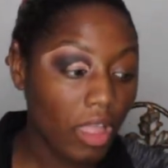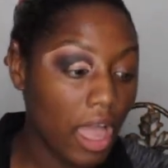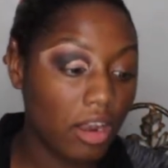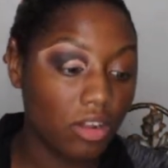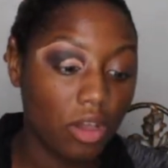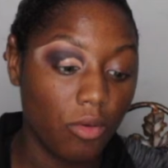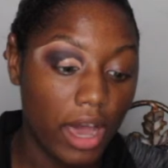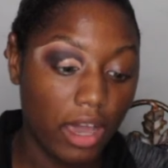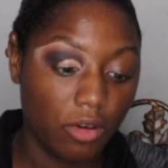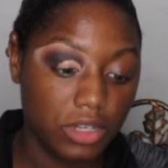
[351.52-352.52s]
I don't know
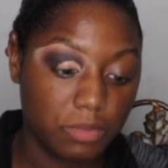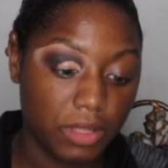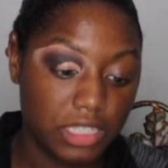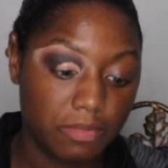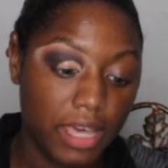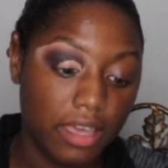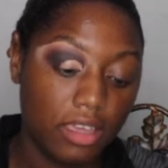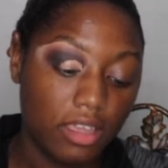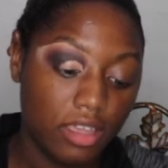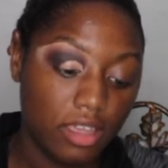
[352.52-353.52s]
why I always place my
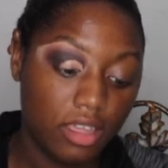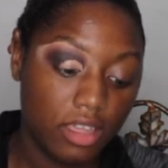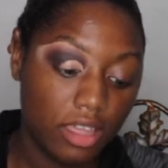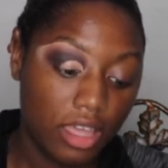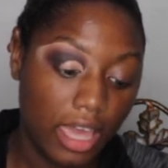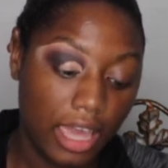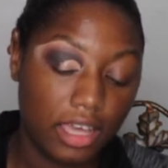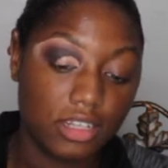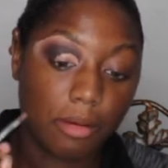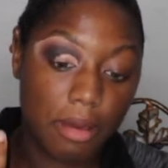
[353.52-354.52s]

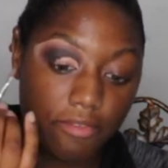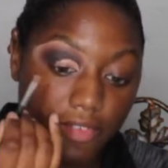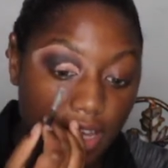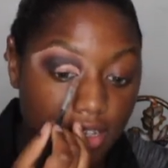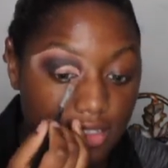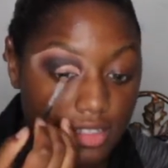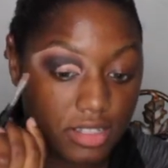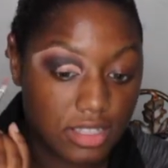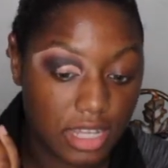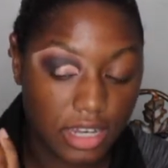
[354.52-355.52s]
hand on my face
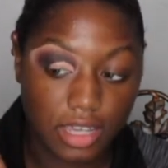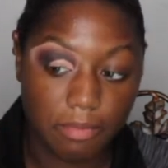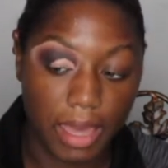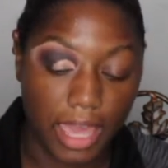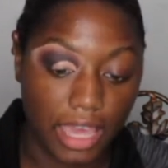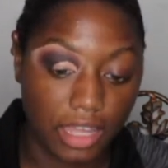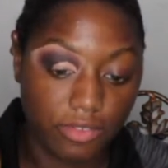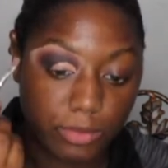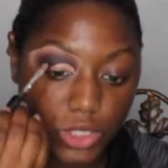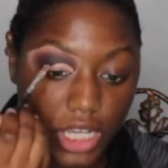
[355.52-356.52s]
to steady my hand
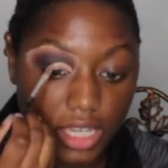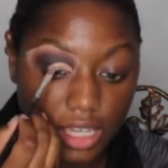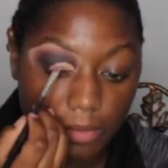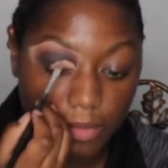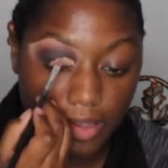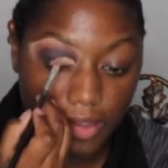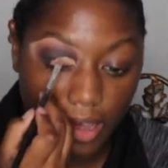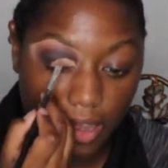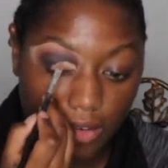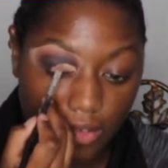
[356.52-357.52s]
from shaking, but
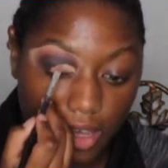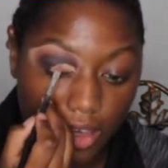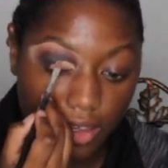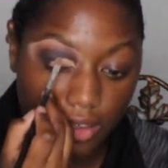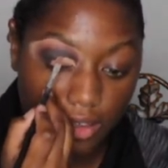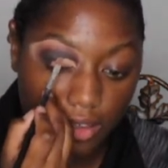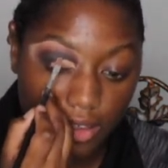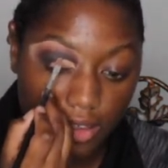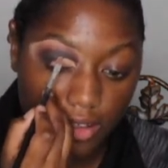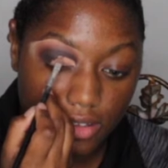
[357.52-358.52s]
I do that.
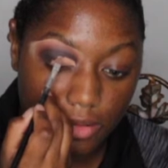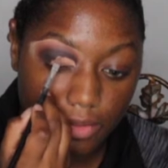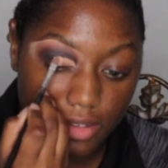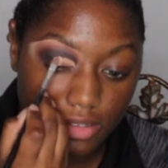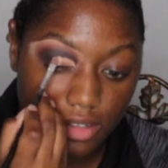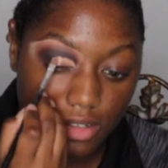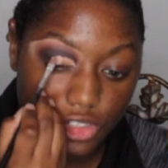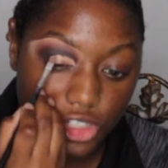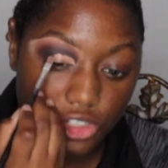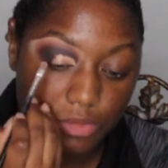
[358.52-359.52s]
So please don't
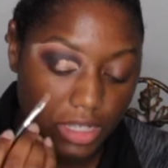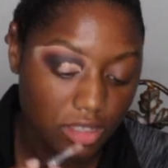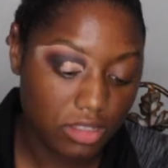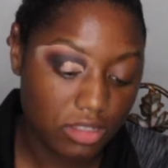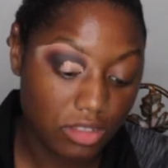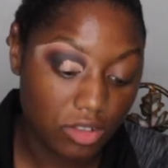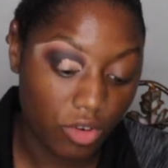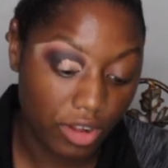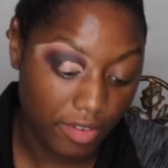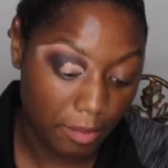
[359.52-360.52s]
judge me.
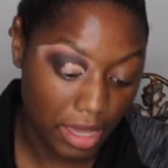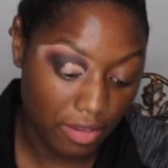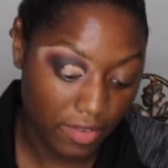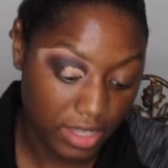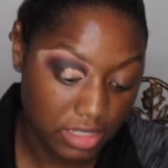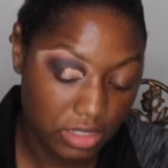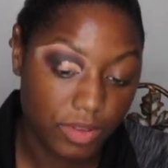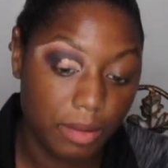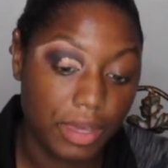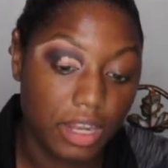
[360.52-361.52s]
Or if I make faces
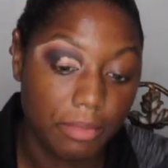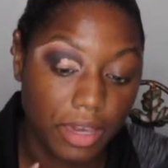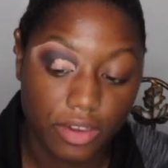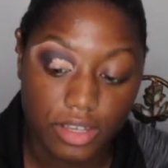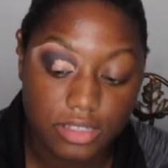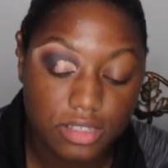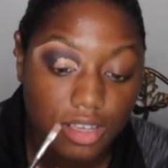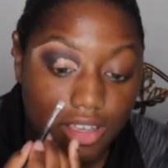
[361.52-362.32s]
when I'm cutting my crease.